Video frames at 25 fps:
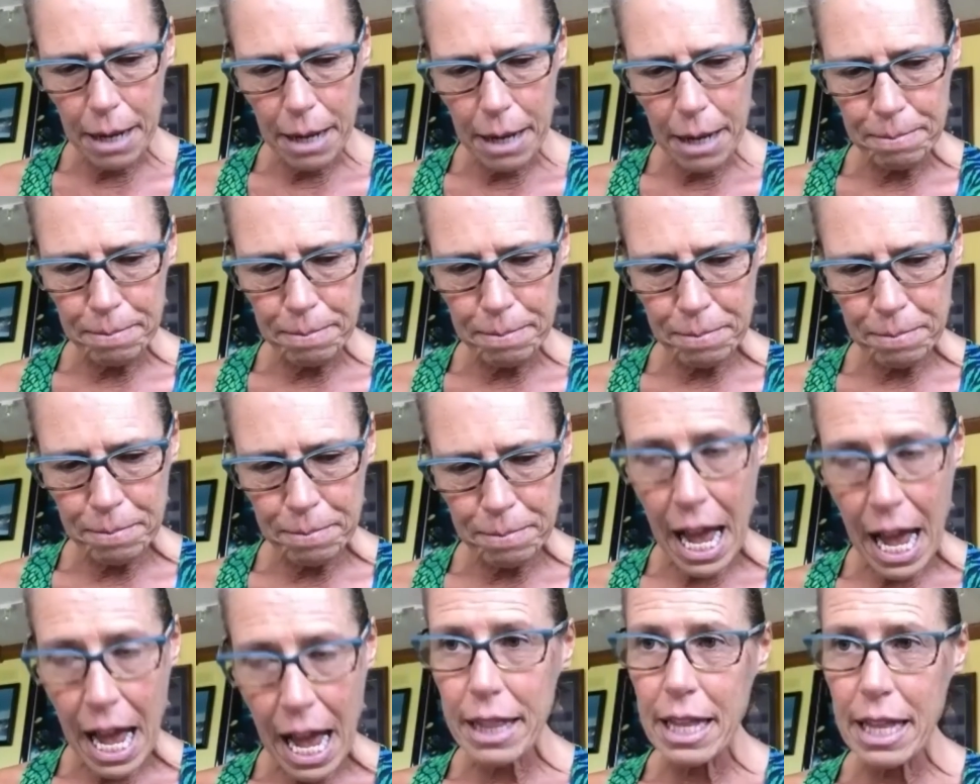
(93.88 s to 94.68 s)

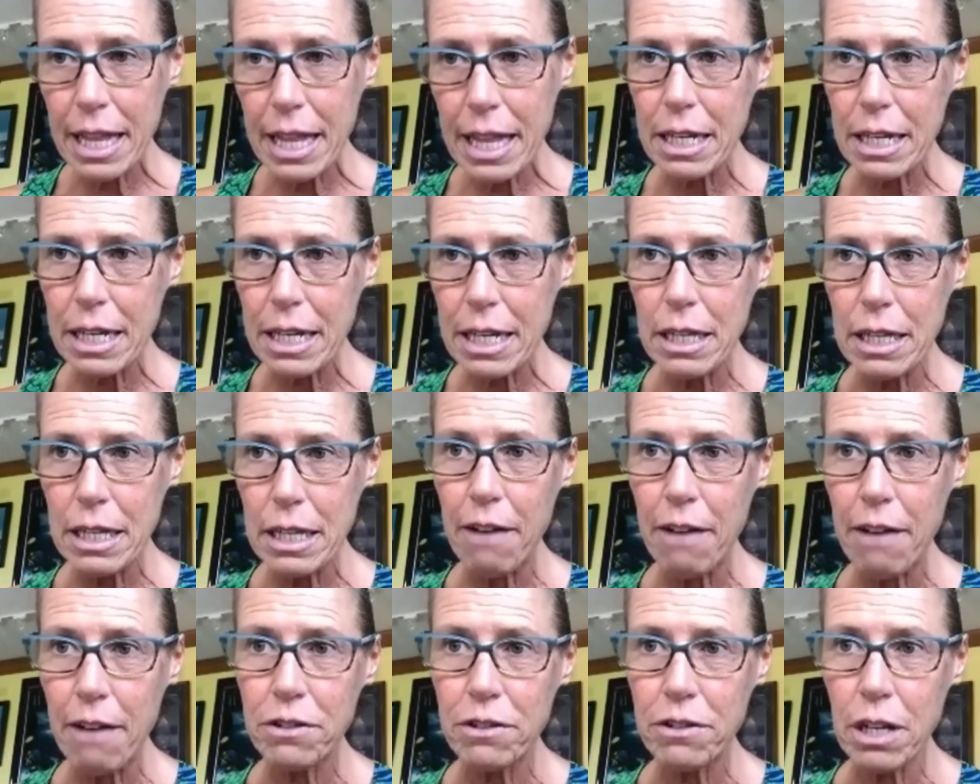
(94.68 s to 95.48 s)
And then
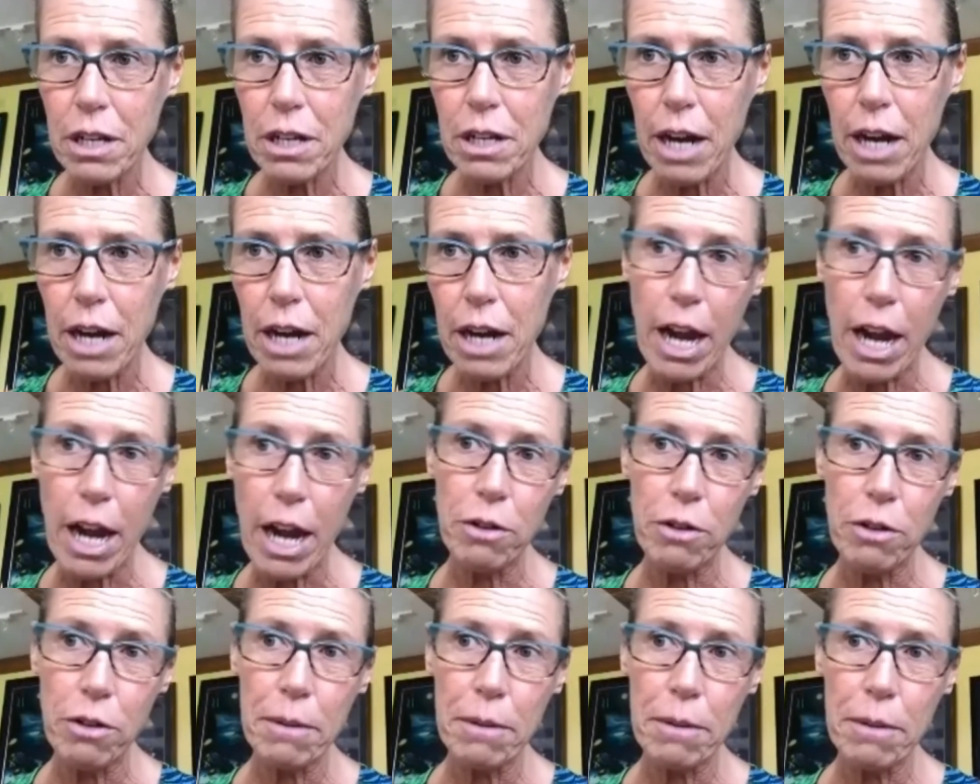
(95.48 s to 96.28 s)
left, graduated from
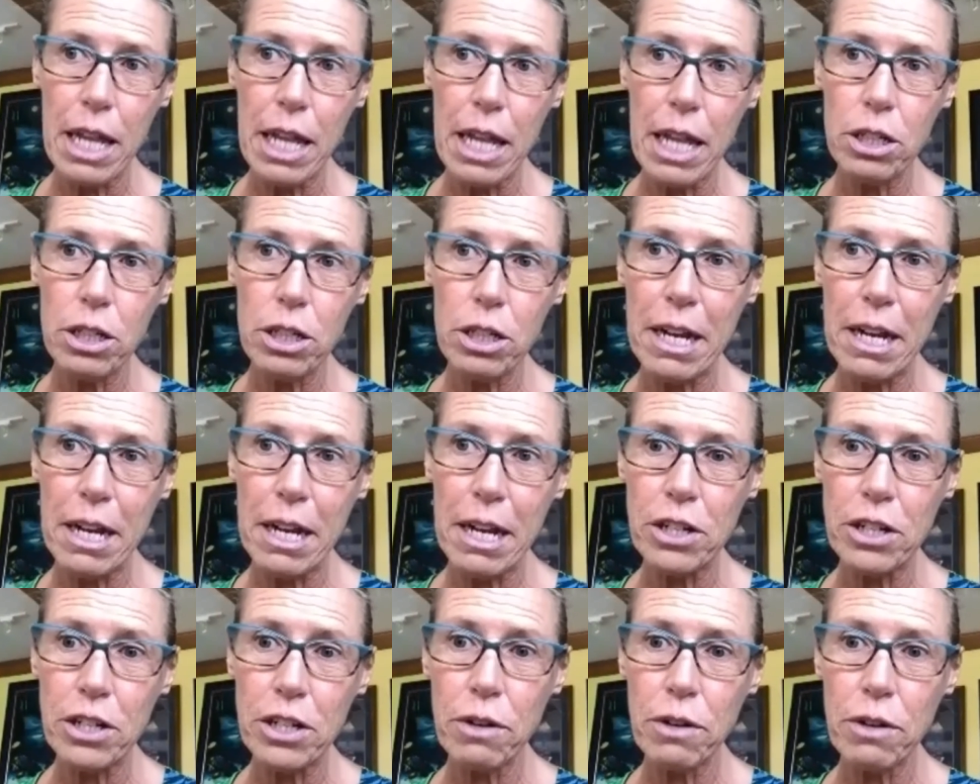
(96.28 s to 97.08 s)
college,
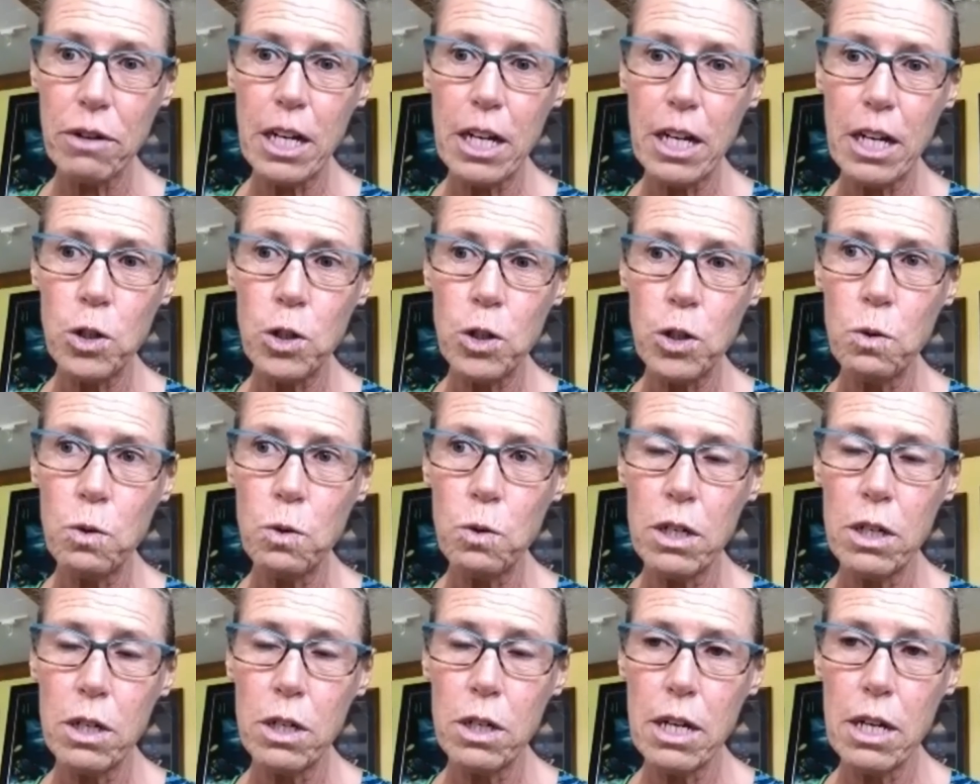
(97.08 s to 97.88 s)
Manchester in '82,
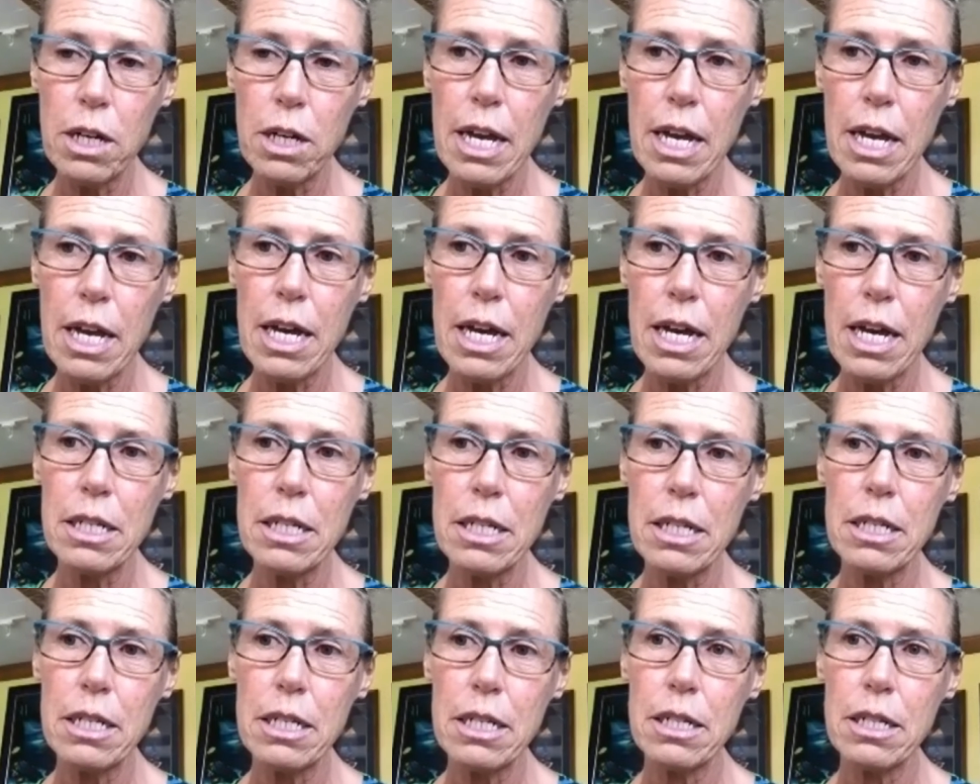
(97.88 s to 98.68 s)
and
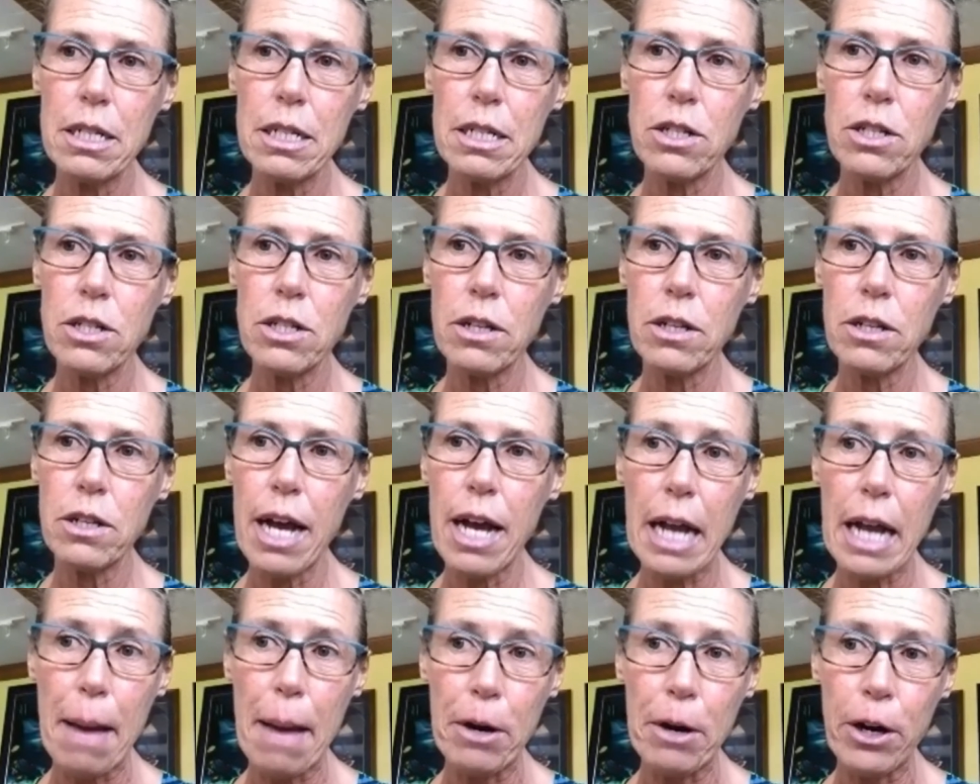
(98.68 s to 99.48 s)
got
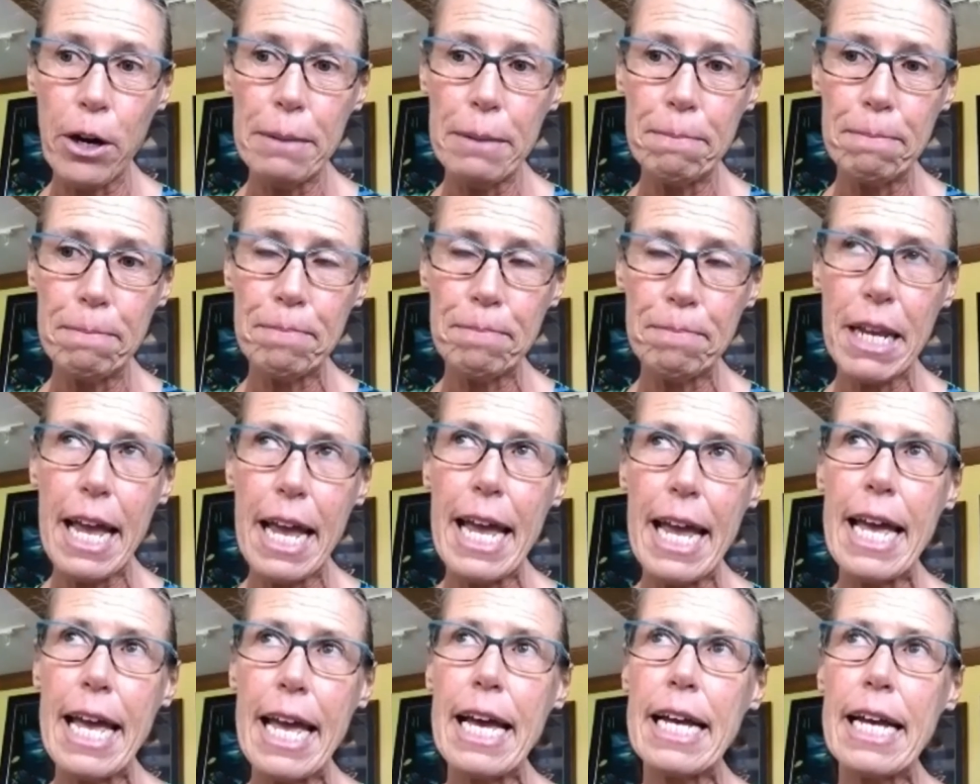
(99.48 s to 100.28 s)
married
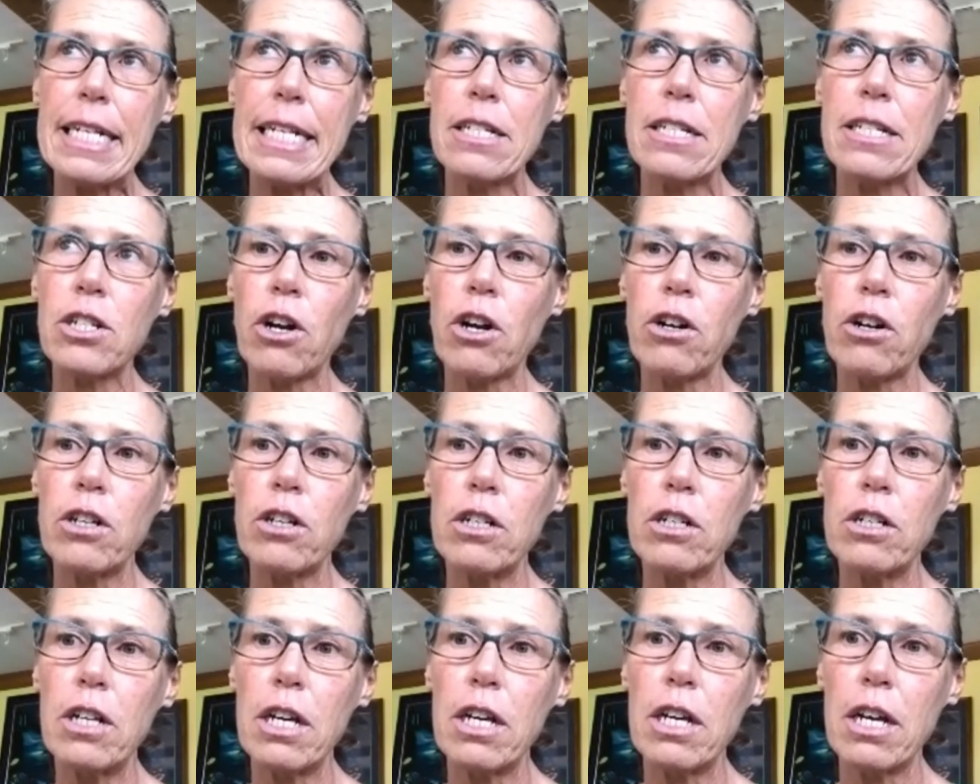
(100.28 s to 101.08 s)
and started
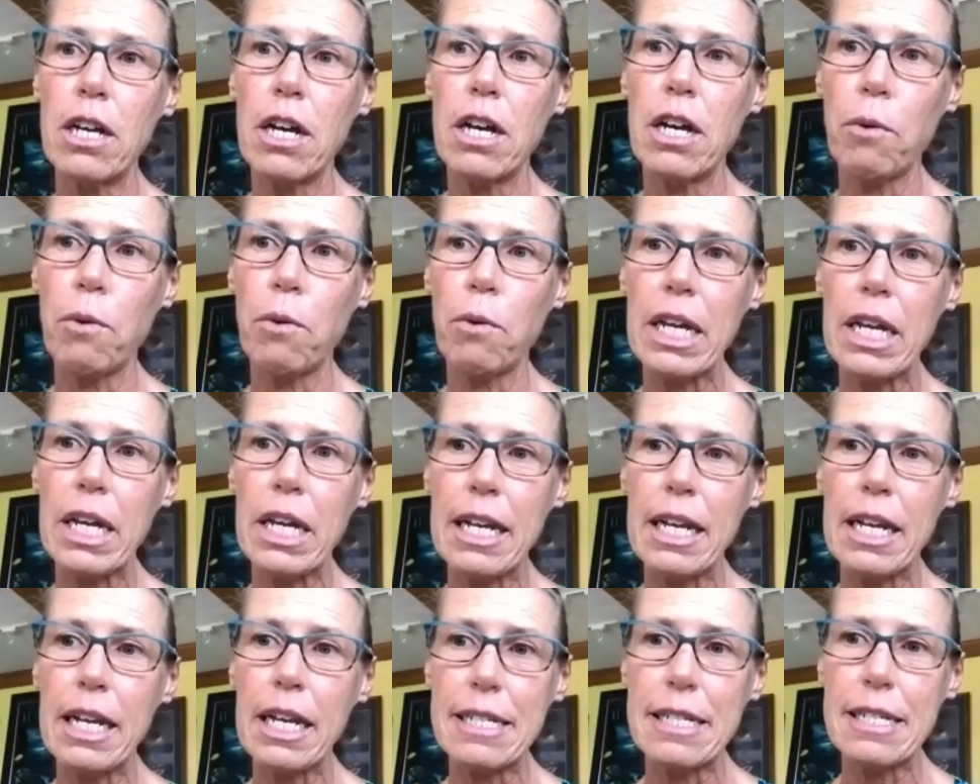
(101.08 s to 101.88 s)
working in
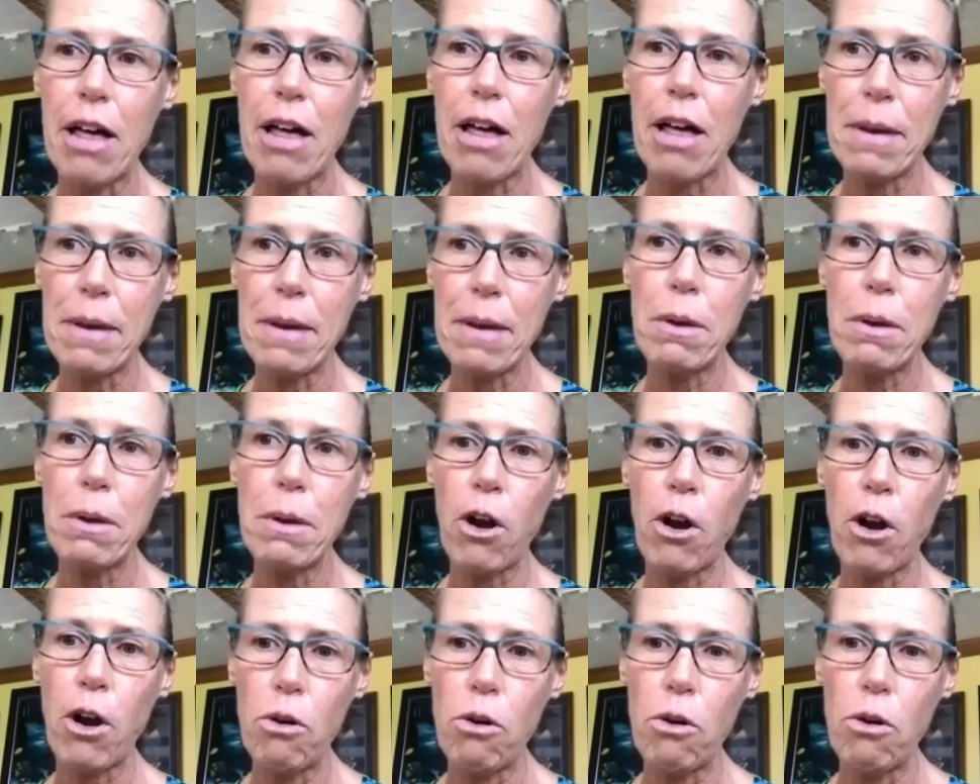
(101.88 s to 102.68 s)
South Bend. We bought a
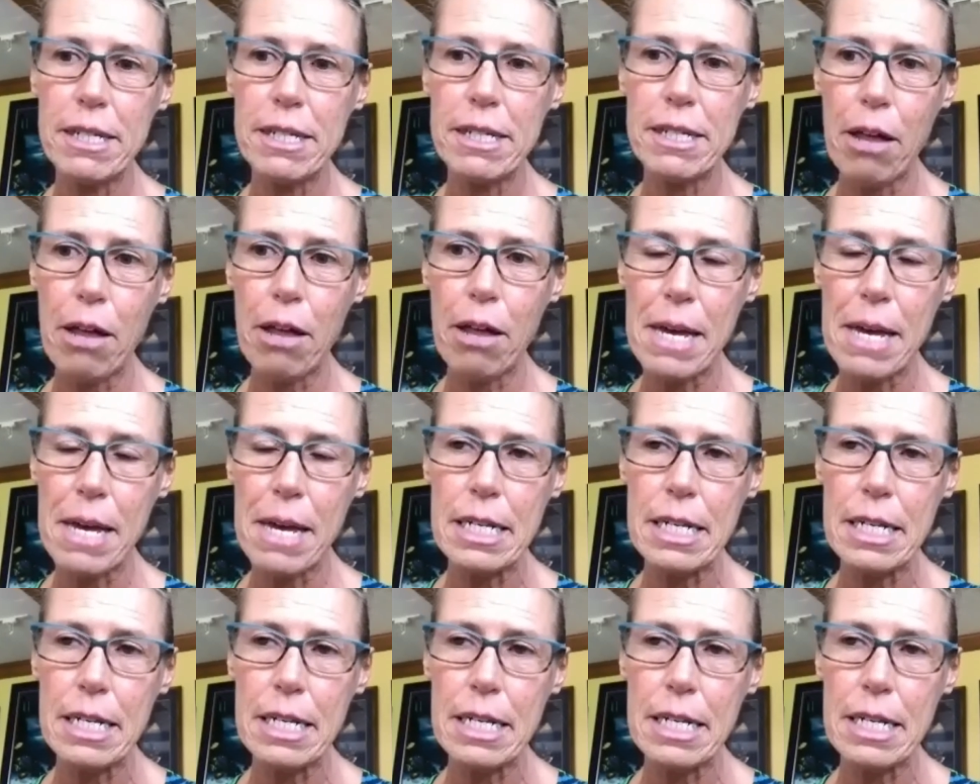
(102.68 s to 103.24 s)
home in South Bend